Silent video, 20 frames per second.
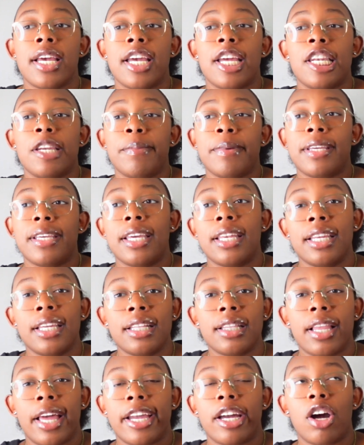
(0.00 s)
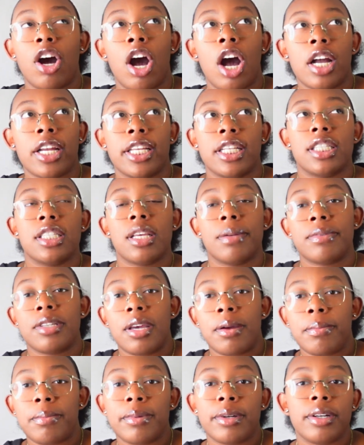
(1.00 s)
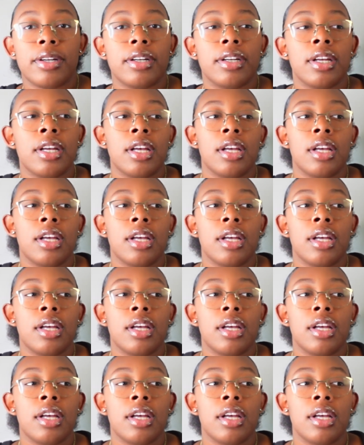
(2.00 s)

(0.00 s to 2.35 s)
in the beginning, like August, September,